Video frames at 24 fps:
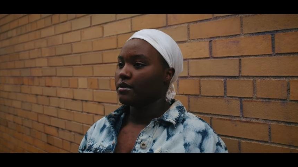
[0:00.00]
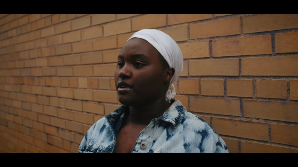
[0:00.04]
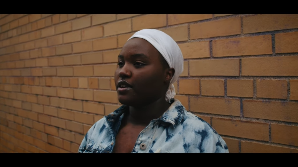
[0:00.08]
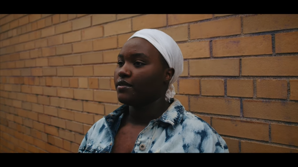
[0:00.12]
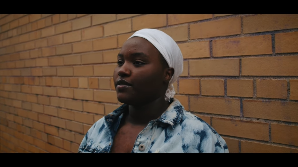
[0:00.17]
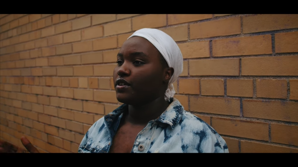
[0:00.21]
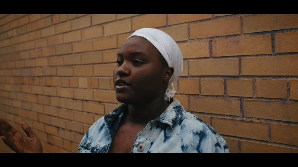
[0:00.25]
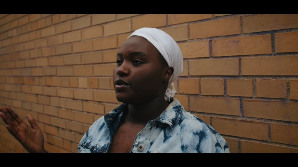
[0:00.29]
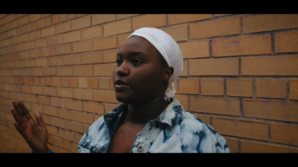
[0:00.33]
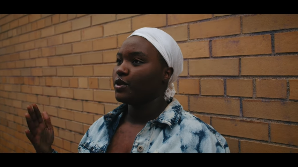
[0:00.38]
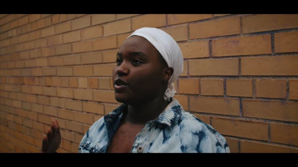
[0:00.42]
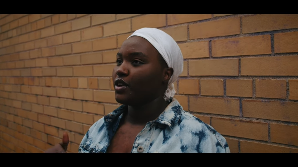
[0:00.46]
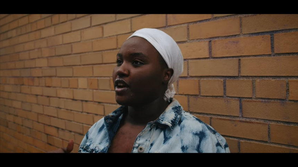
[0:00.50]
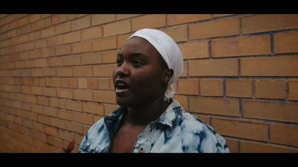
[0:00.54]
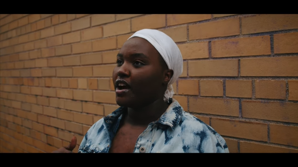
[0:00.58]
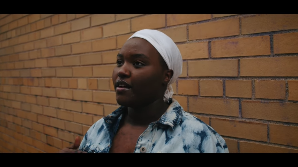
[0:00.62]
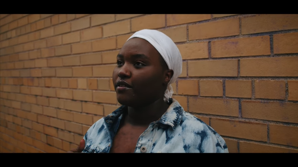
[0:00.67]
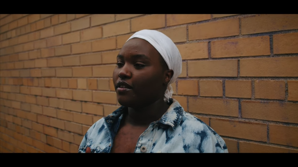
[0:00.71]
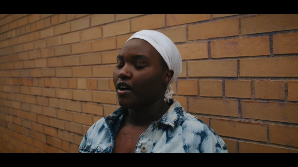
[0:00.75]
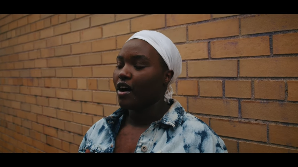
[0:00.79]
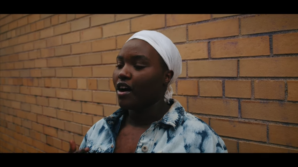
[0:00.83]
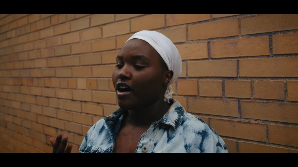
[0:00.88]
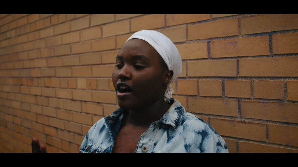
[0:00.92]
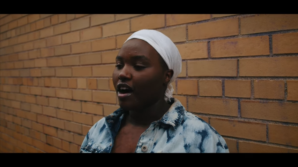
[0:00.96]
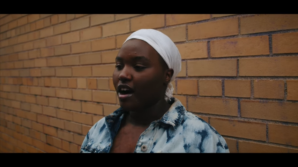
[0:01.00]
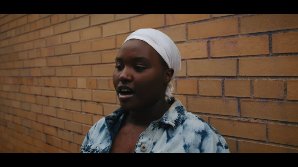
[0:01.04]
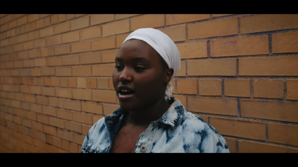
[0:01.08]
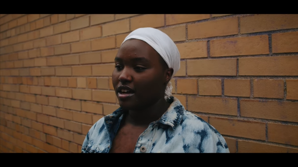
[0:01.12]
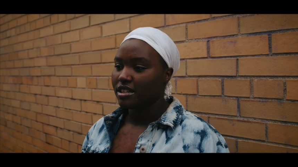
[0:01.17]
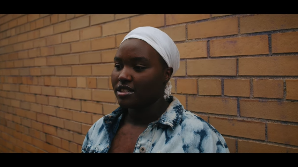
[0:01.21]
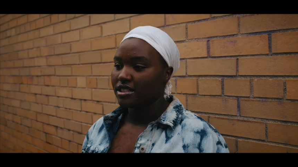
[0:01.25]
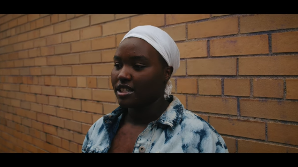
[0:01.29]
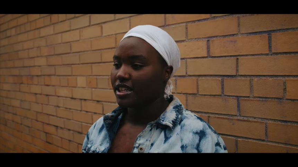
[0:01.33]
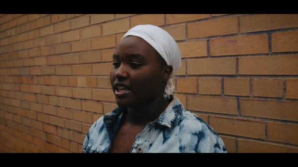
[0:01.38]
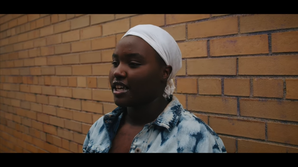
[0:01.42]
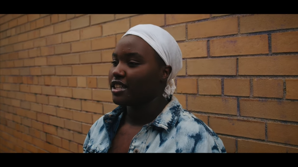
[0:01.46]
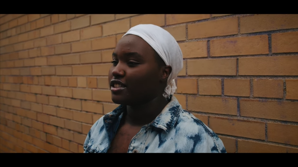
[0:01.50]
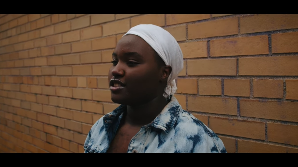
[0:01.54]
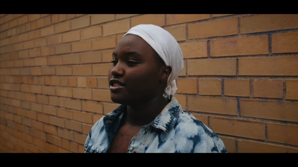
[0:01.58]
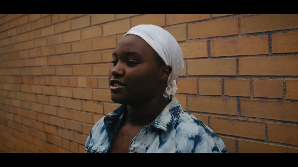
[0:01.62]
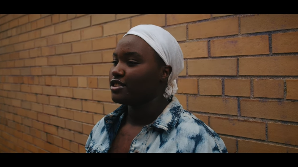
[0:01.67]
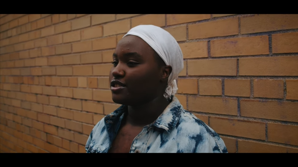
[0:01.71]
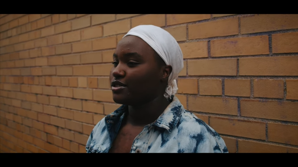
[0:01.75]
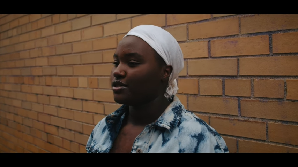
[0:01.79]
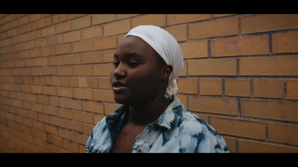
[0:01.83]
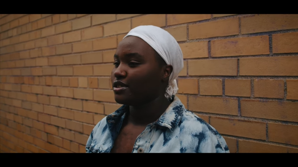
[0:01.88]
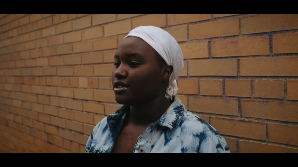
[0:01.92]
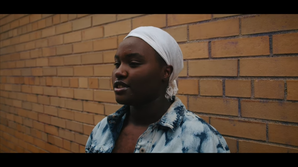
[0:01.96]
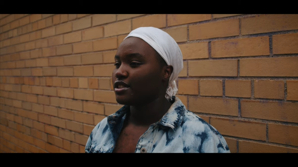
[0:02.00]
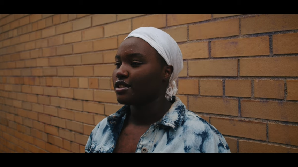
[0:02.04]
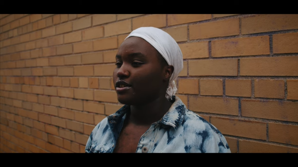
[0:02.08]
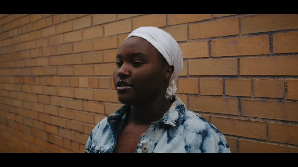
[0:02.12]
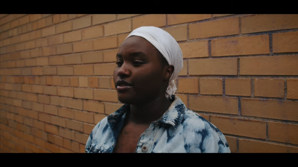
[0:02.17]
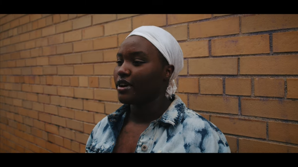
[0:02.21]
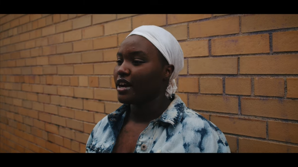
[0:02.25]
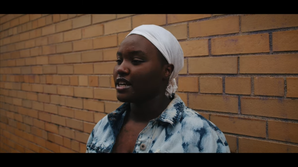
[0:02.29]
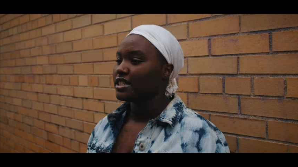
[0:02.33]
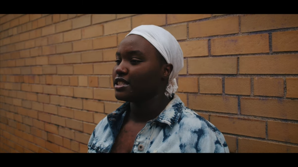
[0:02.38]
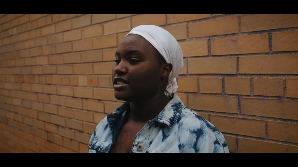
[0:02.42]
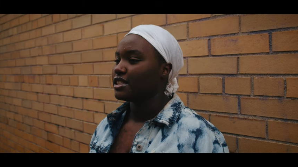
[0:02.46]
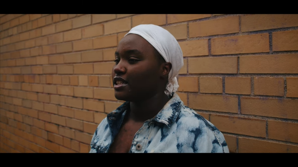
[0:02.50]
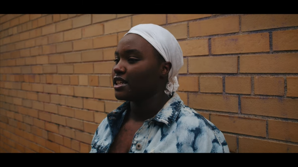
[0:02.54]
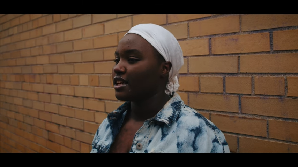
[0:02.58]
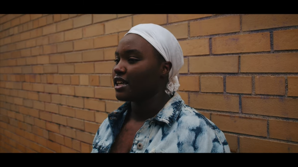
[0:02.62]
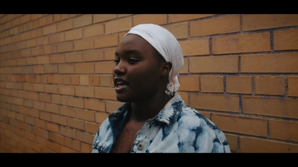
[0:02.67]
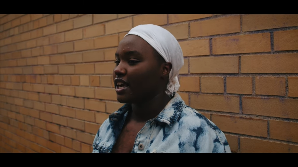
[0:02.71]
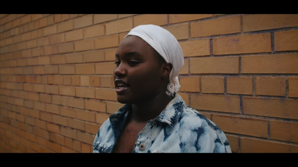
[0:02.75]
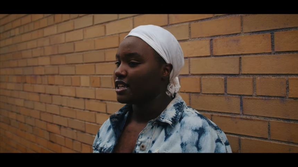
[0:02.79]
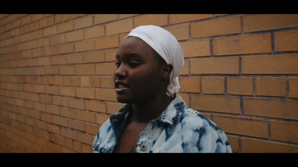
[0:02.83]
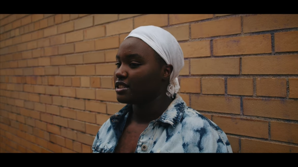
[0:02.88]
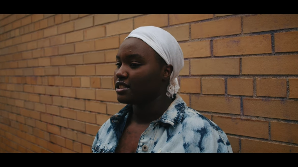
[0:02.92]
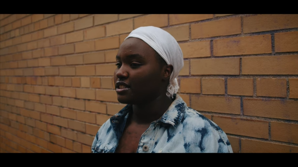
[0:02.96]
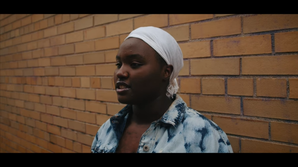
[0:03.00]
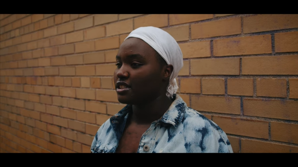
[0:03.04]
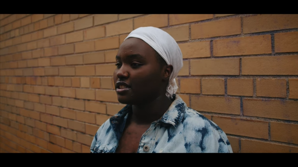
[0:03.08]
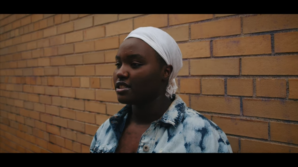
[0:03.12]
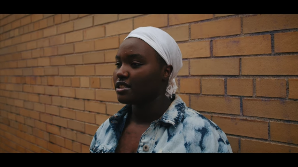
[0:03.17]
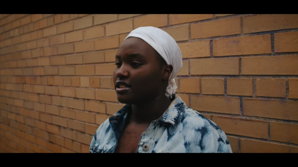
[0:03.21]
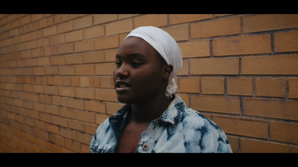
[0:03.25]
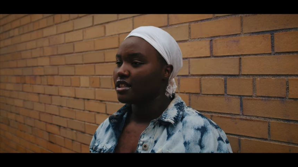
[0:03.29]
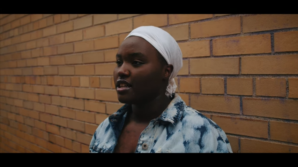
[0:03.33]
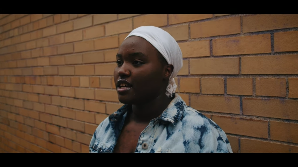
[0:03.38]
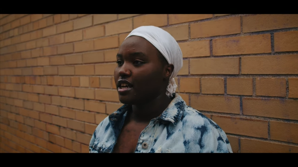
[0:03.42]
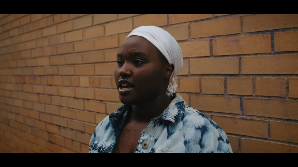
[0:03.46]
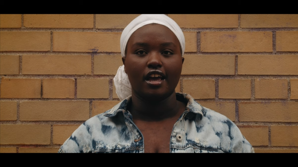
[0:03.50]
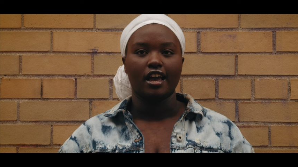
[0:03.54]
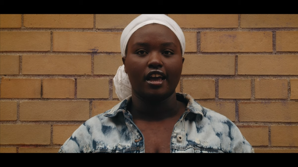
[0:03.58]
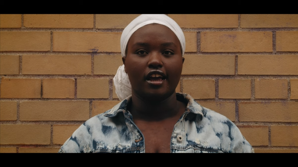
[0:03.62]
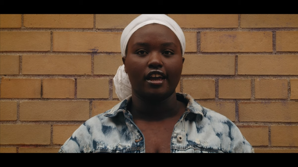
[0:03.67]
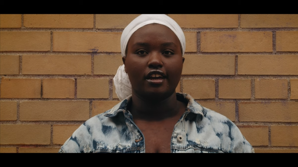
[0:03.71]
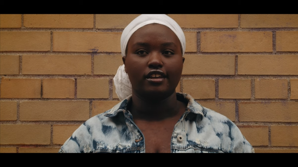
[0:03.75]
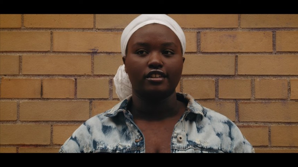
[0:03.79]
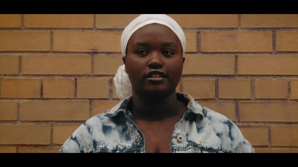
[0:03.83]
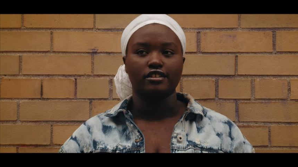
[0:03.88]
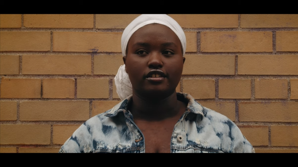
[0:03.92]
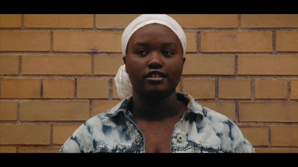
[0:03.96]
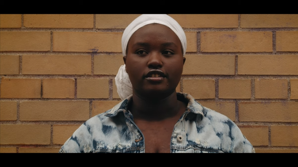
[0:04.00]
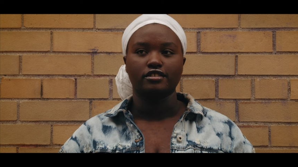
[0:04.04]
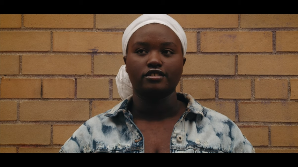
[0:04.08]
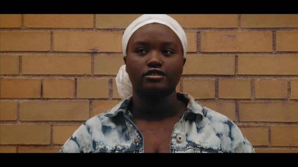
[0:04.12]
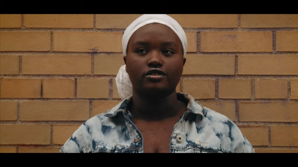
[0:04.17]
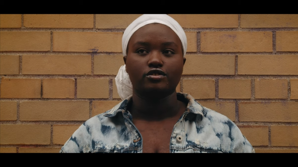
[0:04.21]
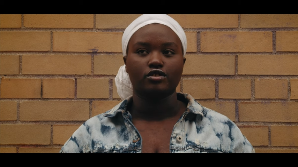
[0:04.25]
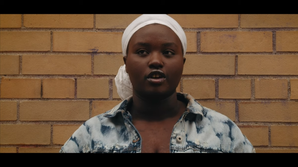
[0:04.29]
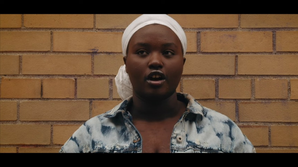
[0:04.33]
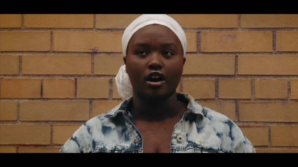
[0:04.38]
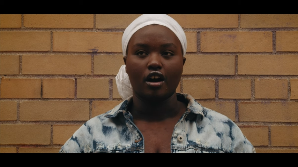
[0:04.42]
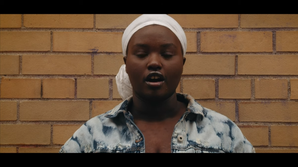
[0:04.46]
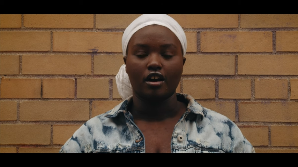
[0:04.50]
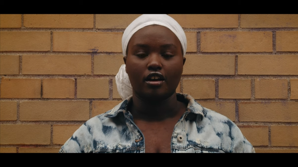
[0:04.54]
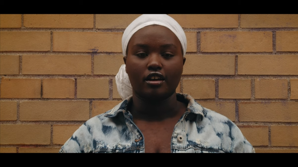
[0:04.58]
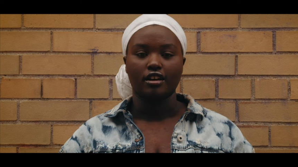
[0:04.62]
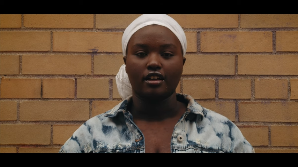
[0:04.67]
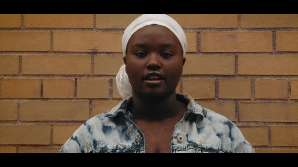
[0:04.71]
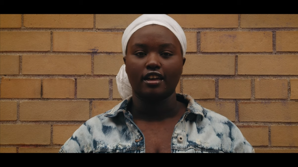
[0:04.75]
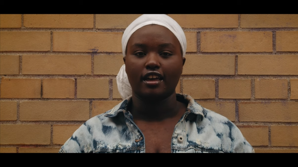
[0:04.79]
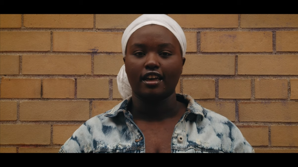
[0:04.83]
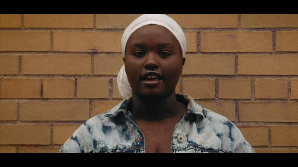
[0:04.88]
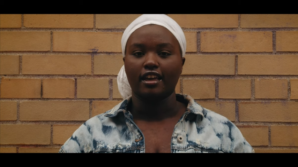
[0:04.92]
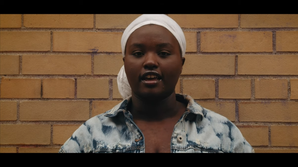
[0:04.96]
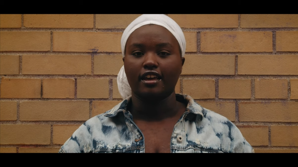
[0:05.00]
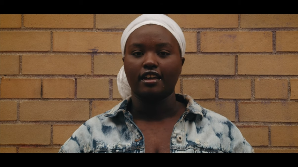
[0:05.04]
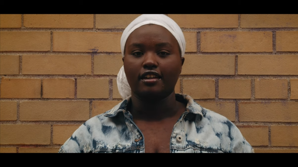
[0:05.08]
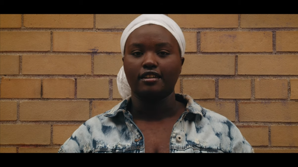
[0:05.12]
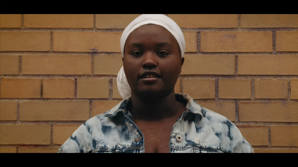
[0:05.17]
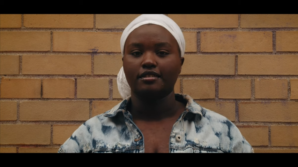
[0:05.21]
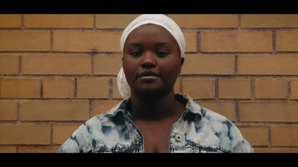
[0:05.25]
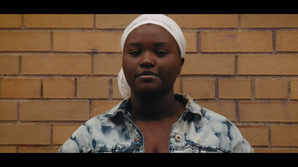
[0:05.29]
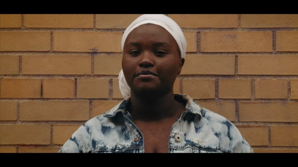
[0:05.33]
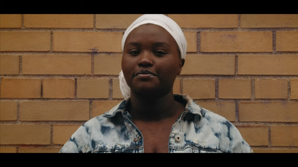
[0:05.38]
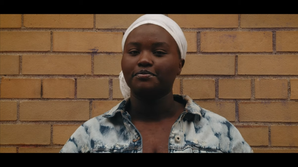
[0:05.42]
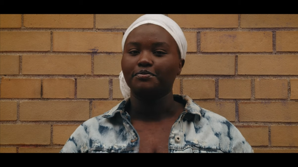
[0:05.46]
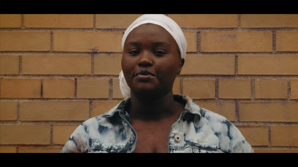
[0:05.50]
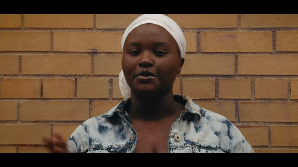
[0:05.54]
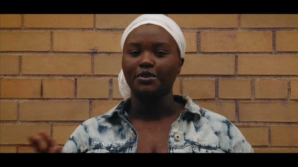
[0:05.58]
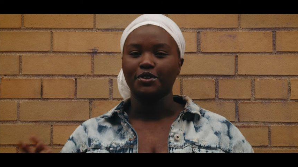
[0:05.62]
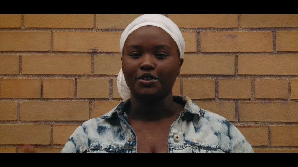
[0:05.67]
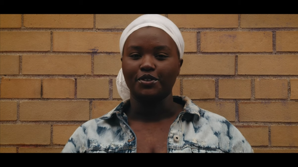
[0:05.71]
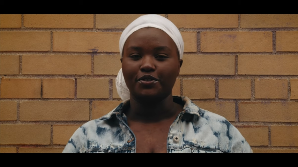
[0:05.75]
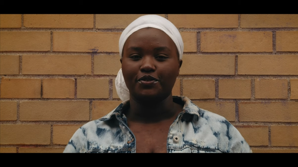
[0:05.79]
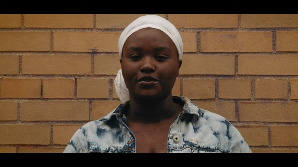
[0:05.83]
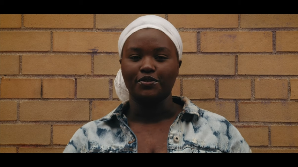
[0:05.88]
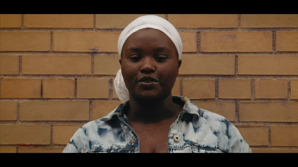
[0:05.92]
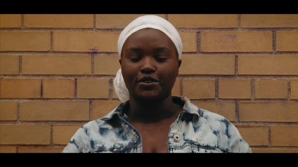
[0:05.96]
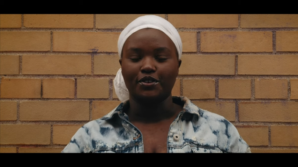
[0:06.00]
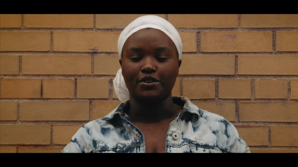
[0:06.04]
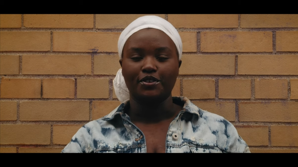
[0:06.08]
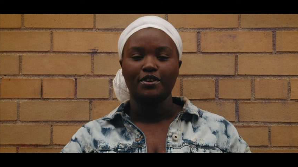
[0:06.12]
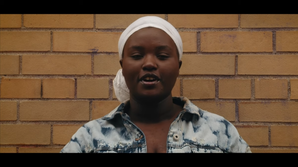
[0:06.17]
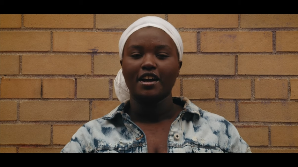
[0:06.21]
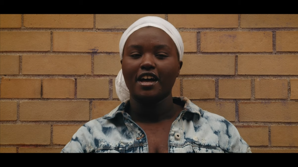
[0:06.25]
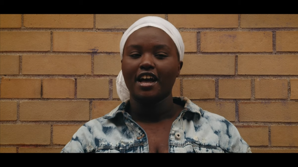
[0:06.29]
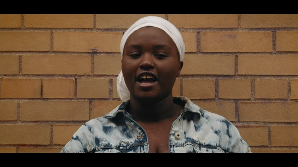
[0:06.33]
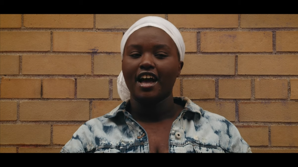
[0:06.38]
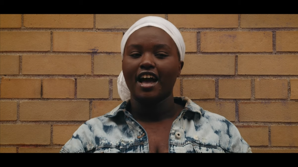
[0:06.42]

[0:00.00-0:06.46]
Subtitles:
even when you have all odds against you, you still rise to the occasion, and you're strong and beautiful.